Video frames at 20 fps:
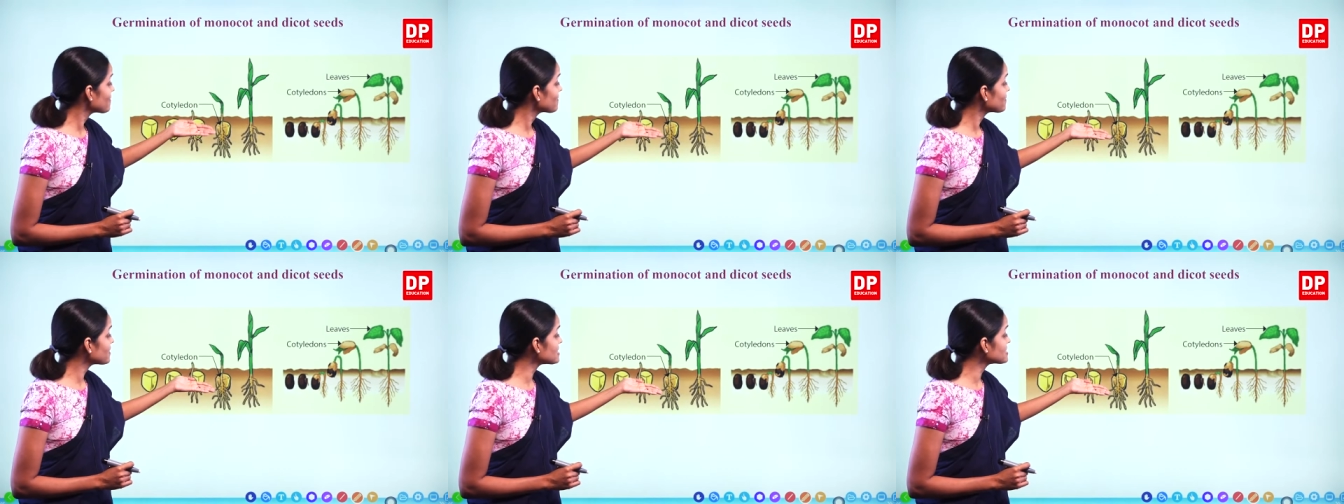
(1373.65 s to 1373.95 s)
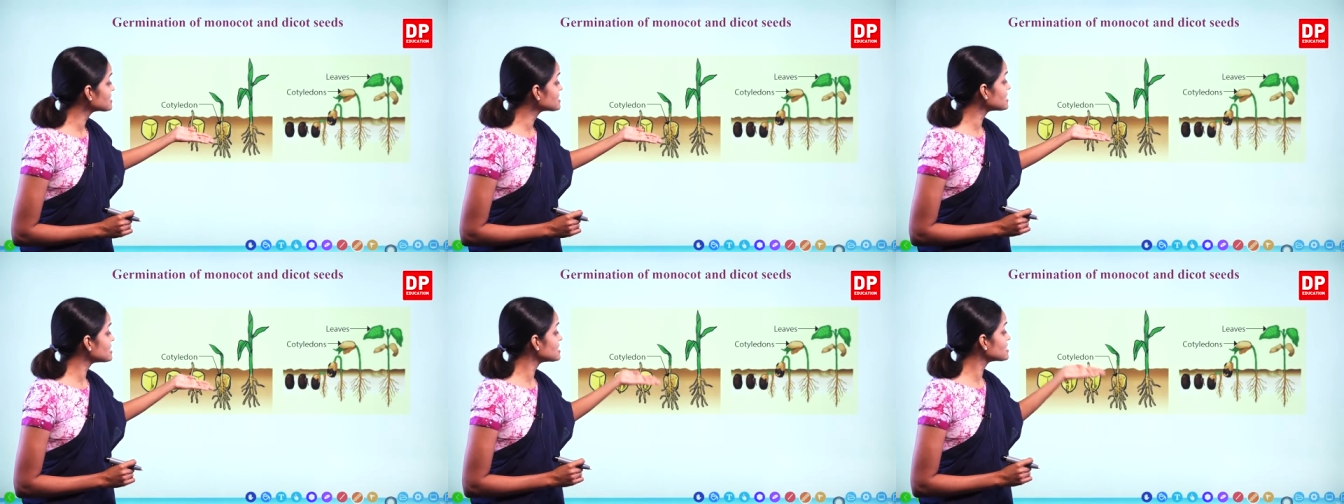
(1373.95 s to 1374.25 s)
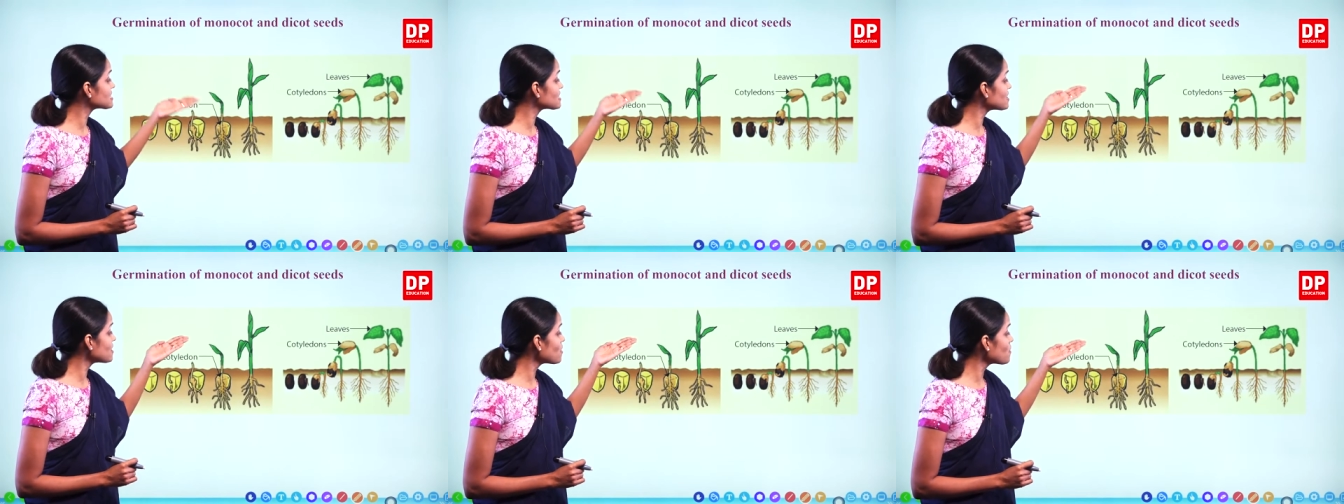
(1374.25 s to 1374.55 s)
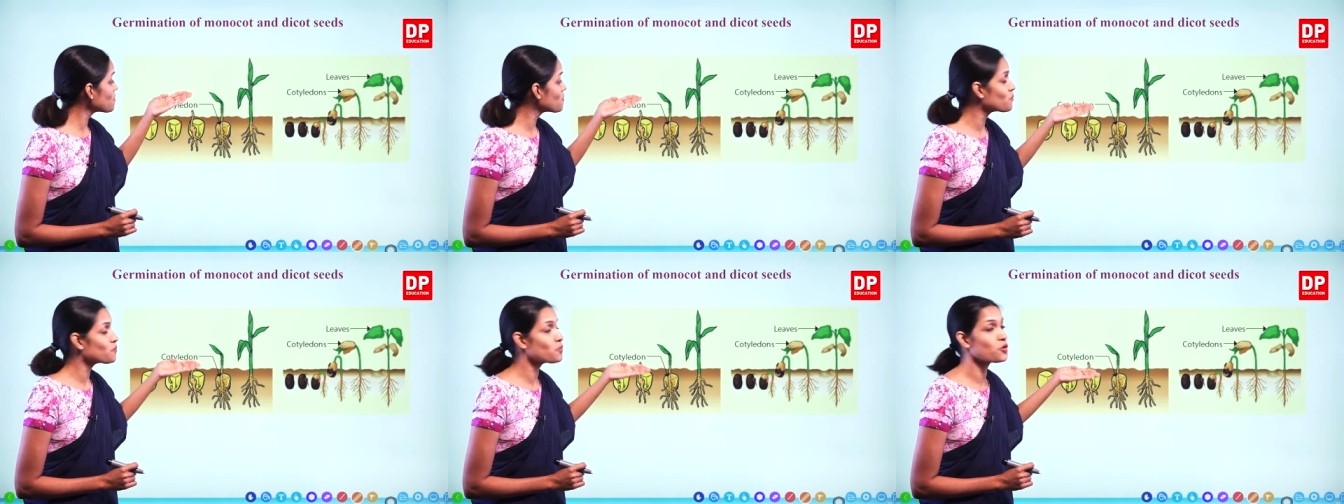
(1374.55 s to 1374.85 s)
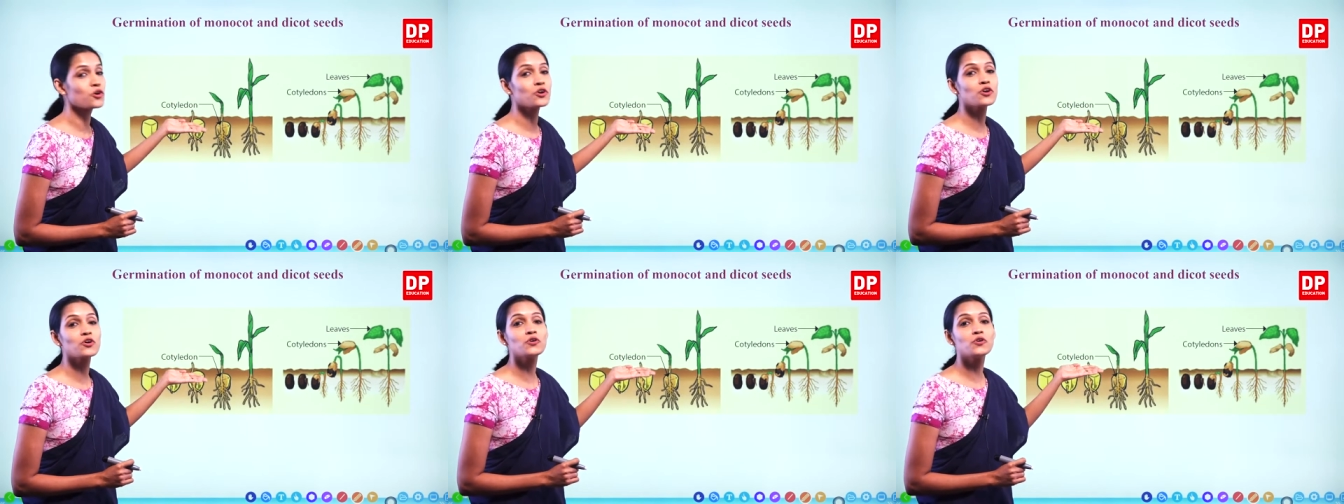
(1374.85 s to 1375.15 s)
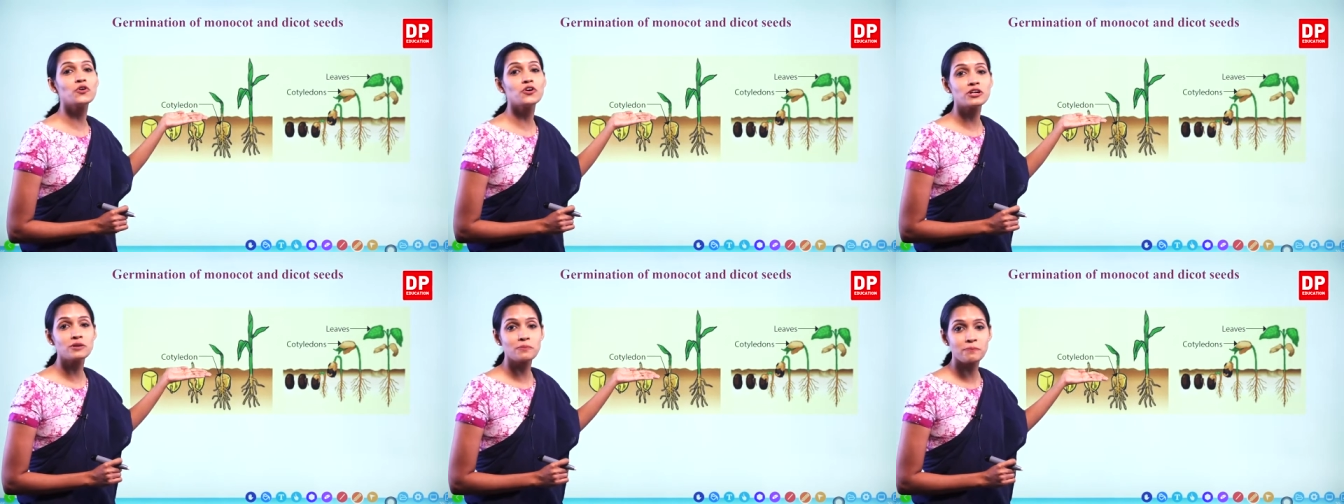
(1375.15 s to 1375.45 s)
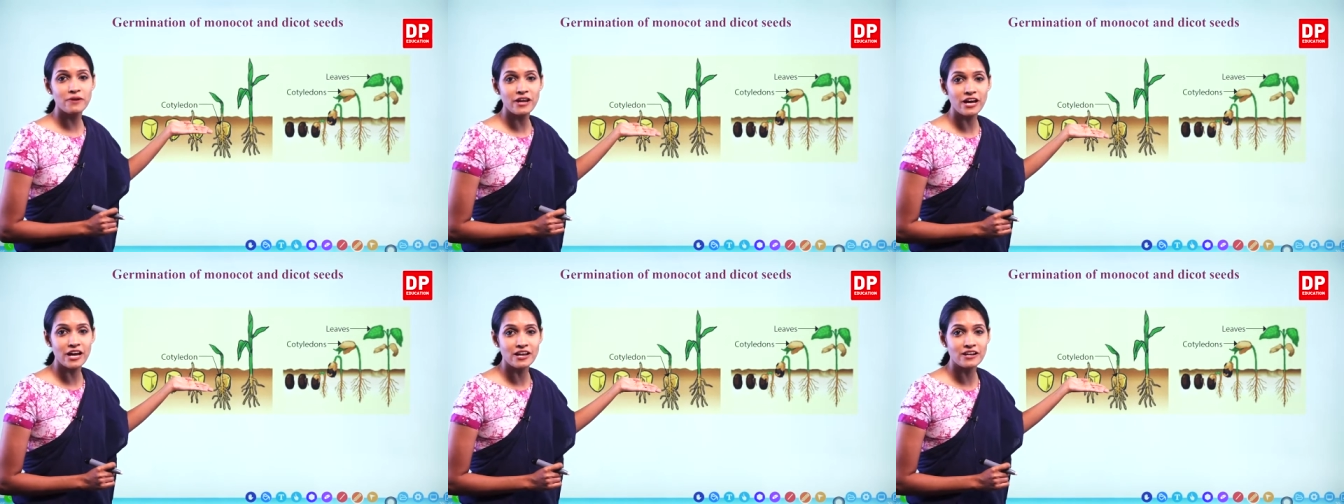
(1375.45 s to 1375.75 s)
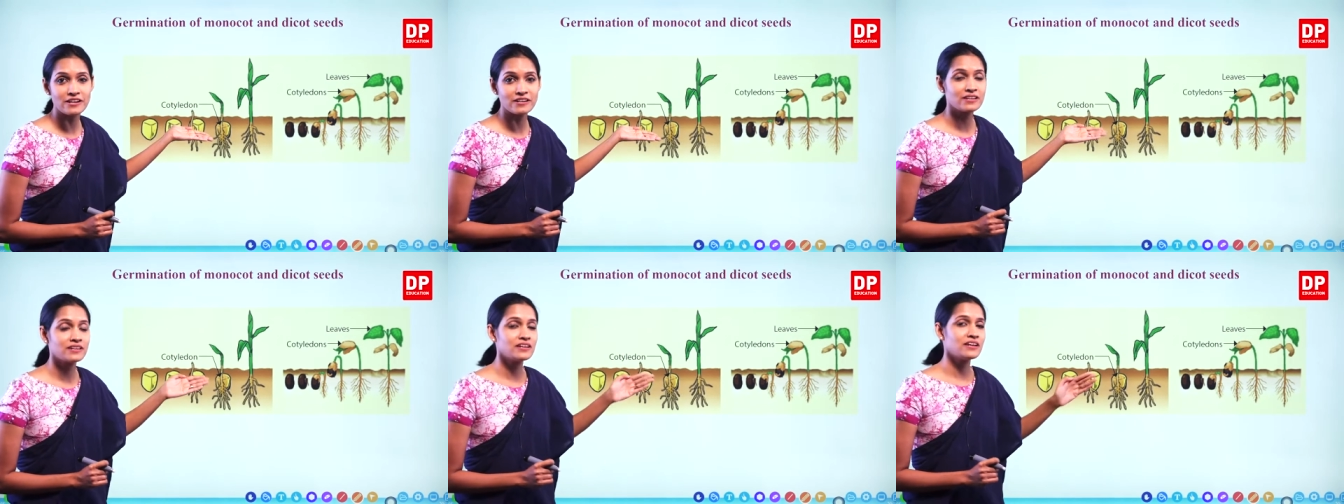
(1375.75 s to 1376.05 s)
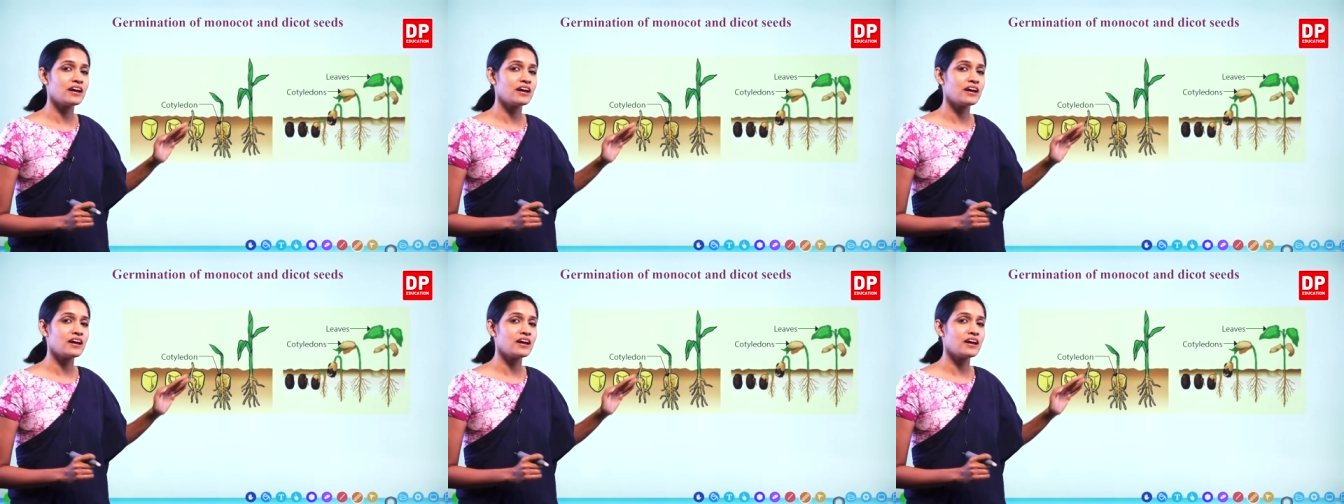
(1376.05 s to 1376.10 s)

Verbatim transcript: This is a monocot plant.